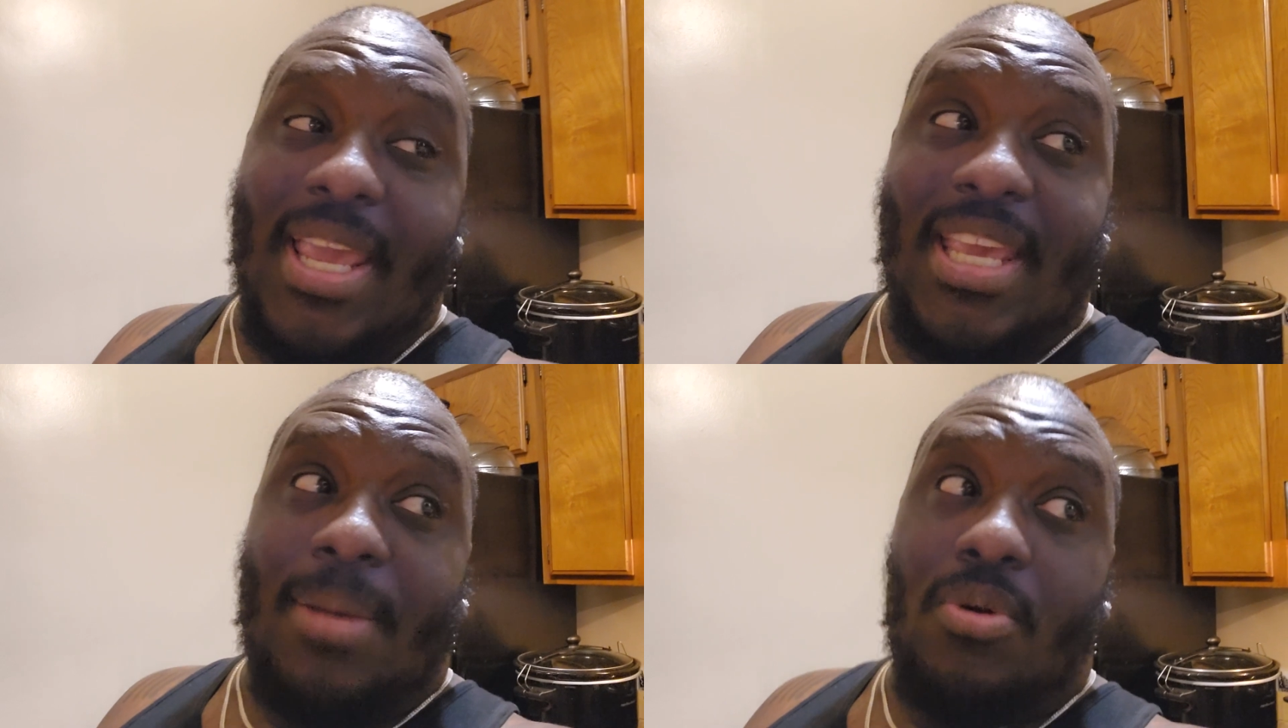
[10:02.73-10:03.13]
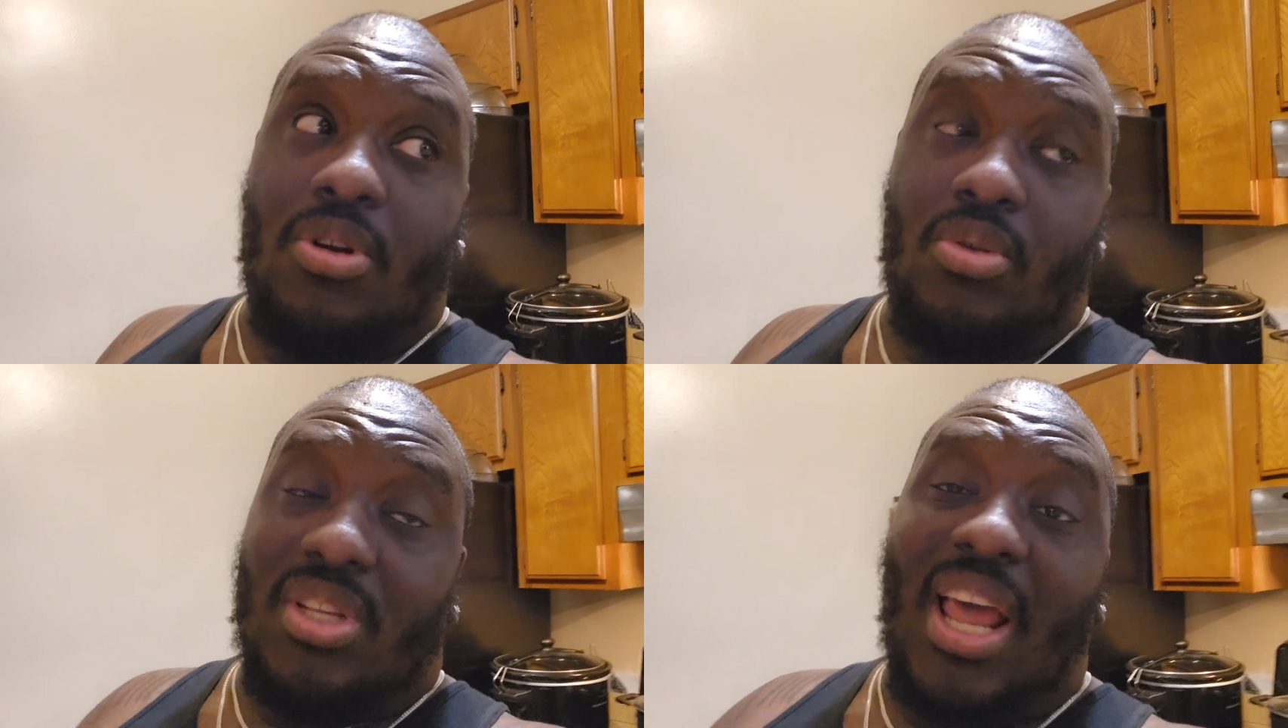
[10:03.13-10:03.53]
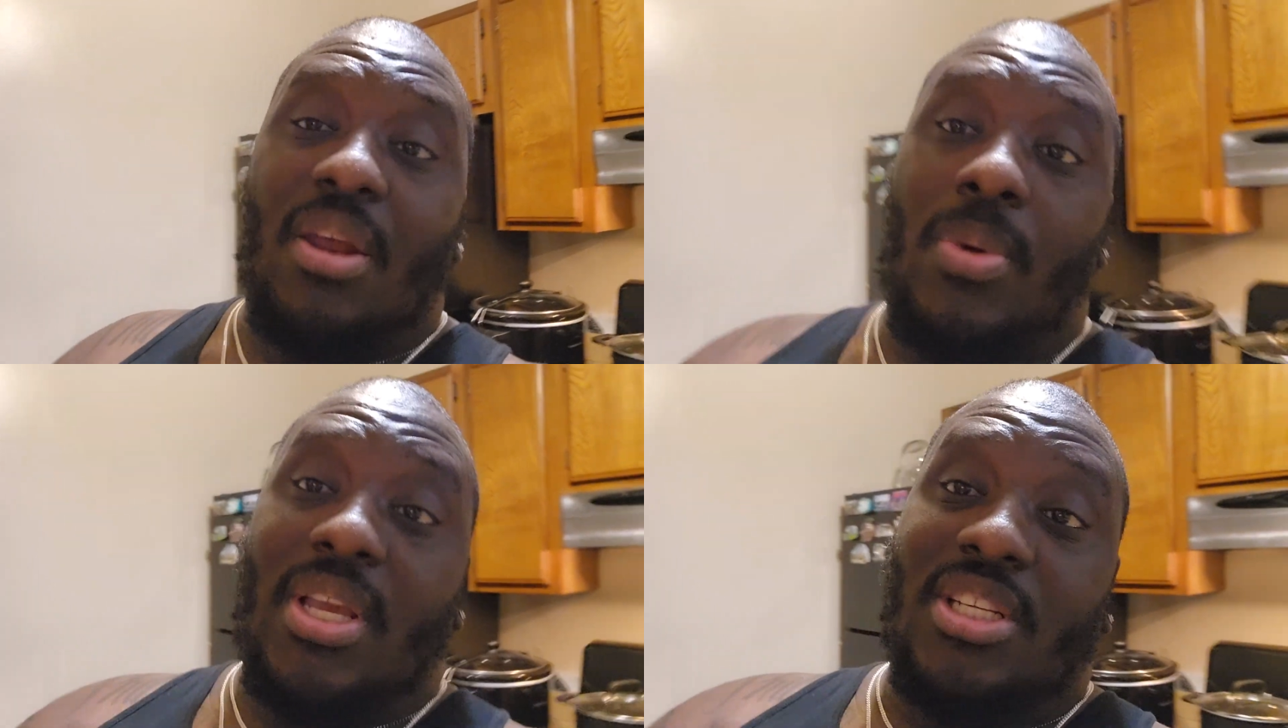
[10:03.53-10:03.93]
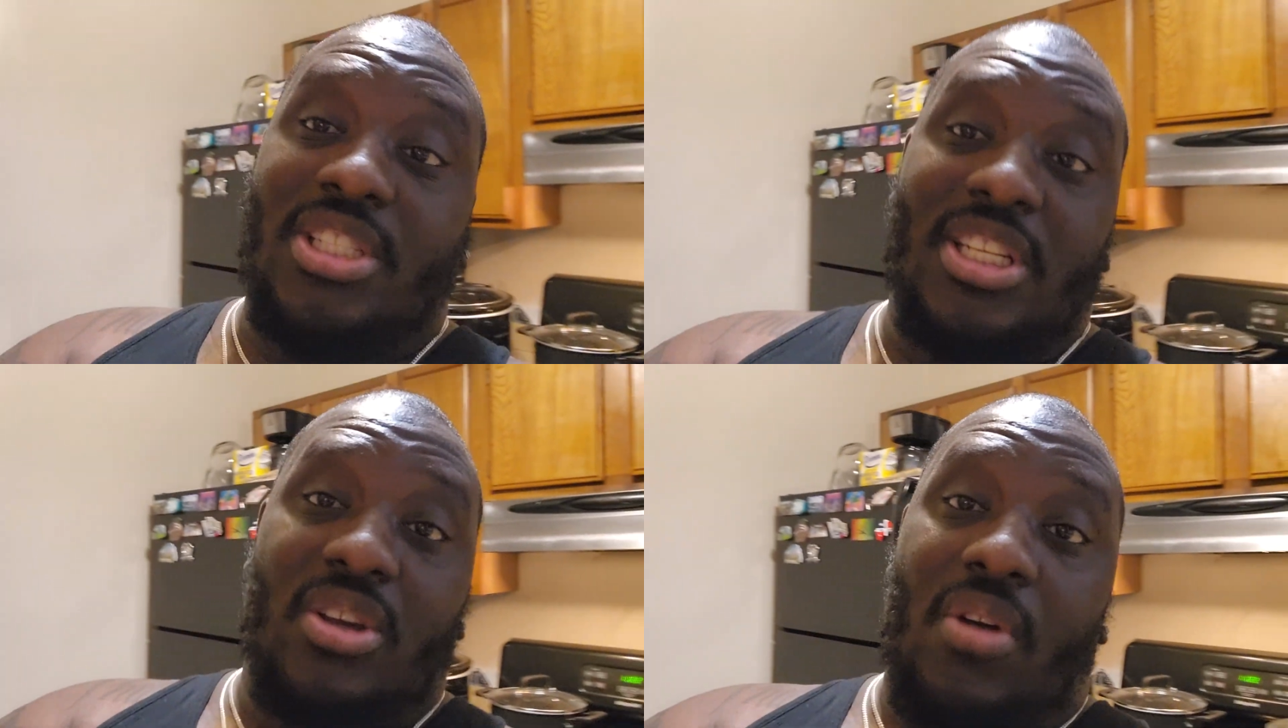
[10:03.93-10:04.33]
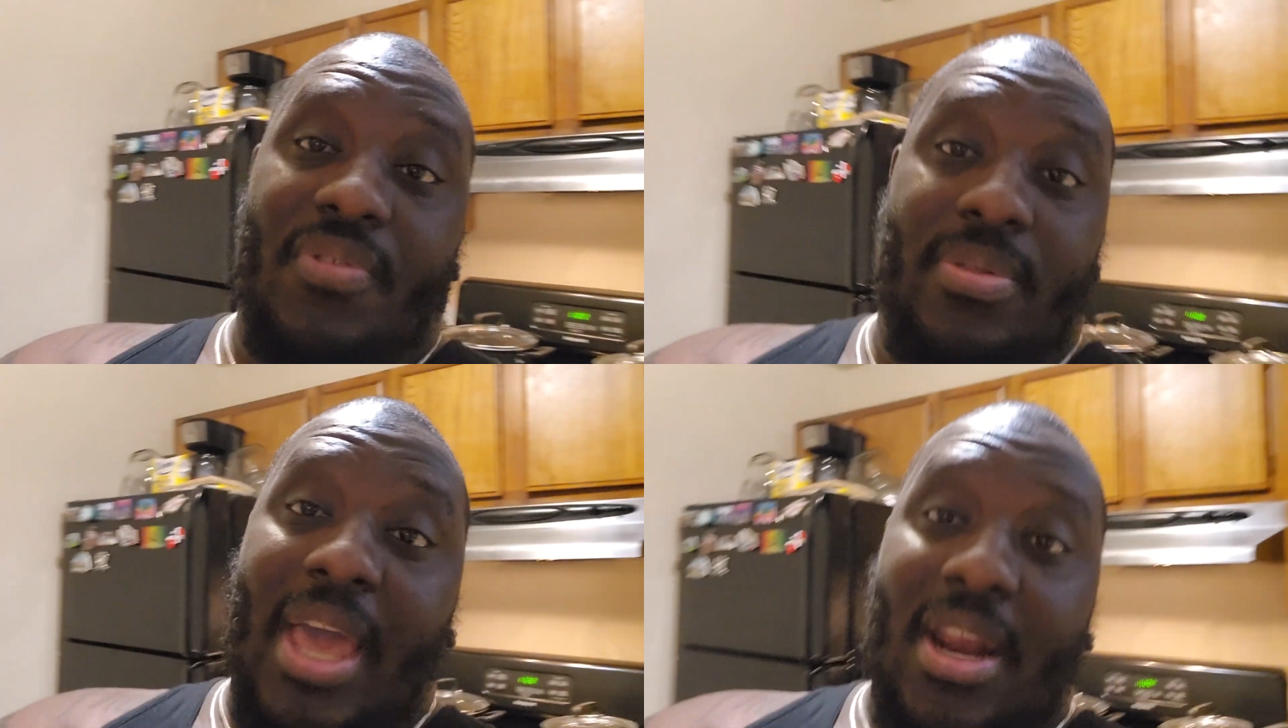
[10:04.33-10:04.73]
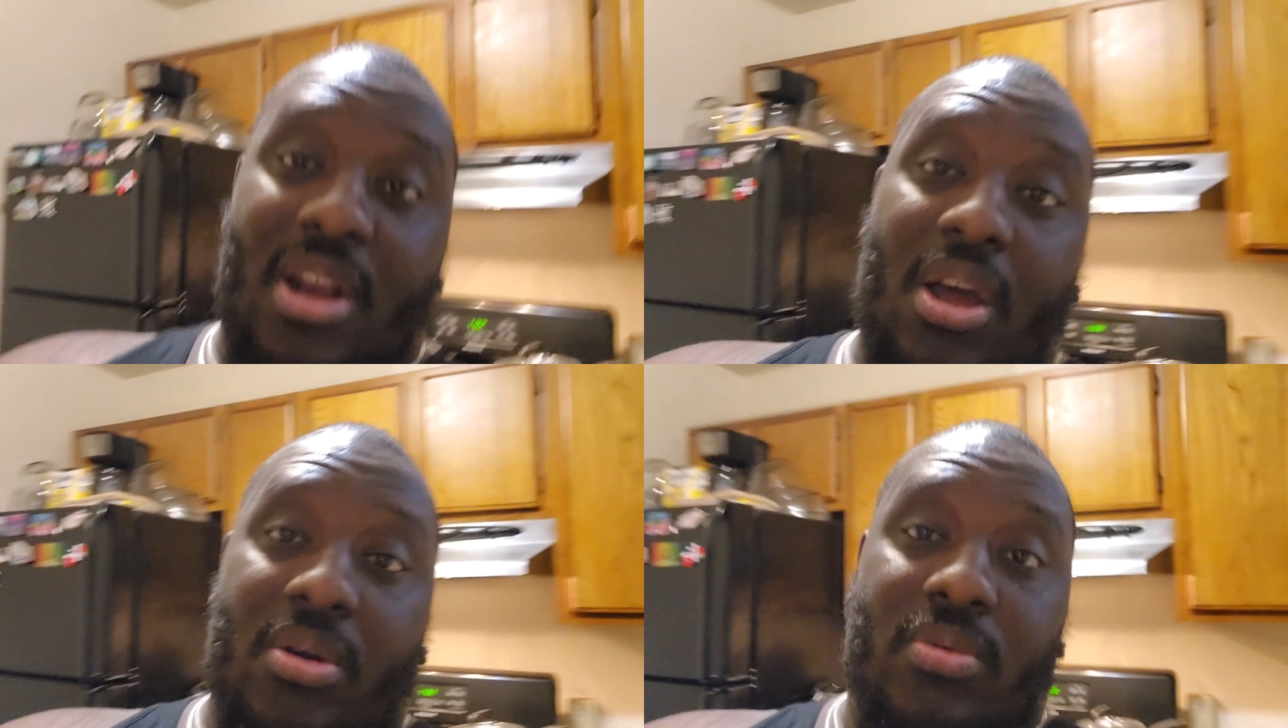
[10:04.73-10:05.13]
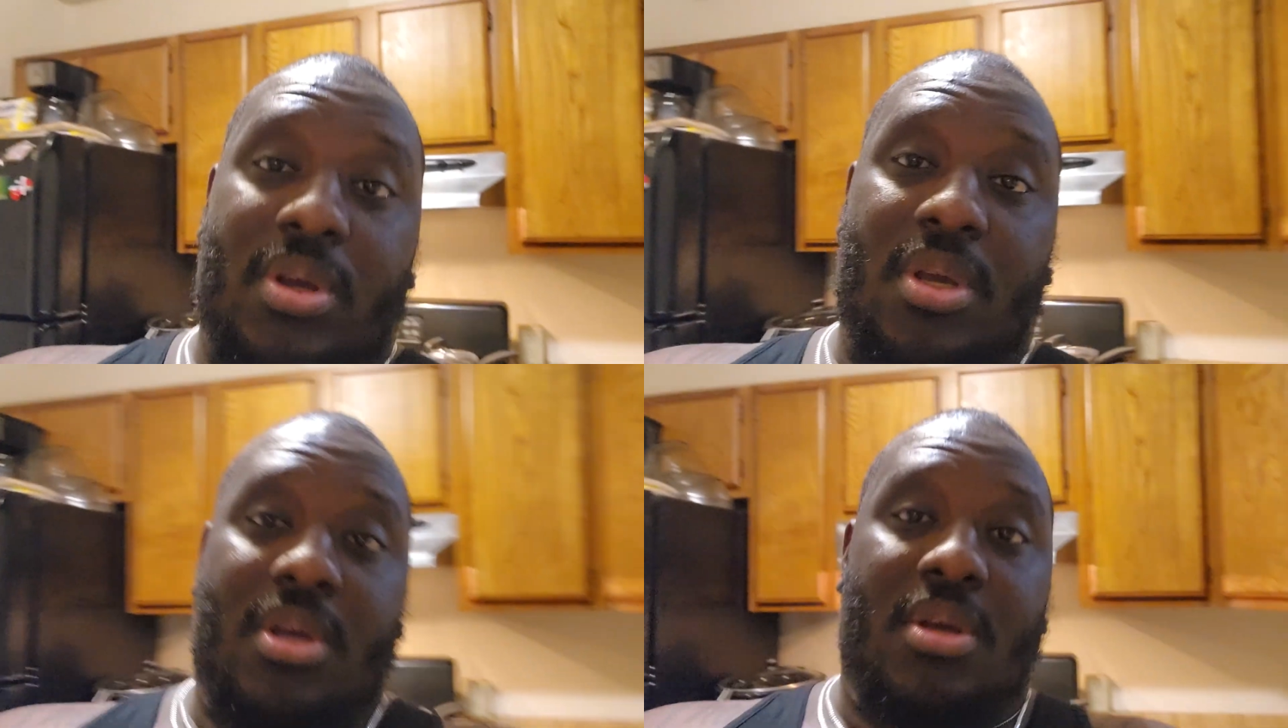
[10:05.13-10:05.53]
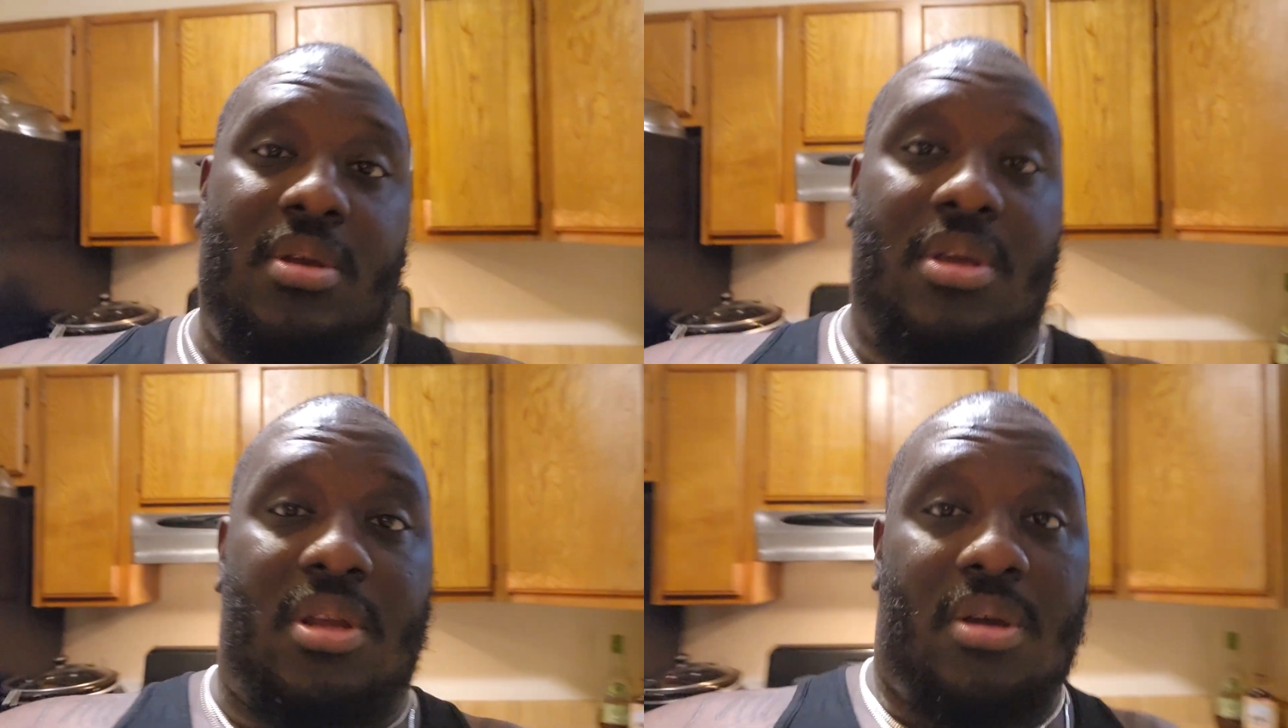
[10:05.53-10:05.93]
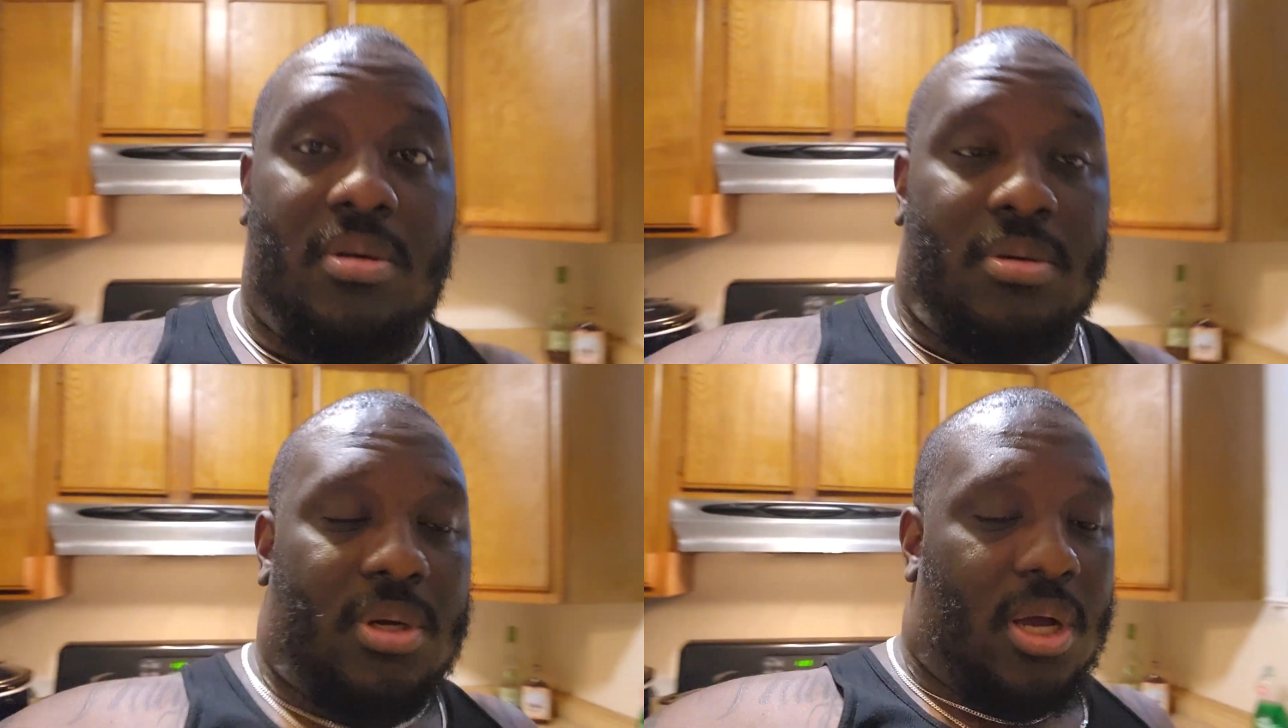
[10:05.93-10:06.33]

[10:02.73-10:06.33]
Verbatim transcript: eat, I'm going to lose a lot of weight just off of that alone you know.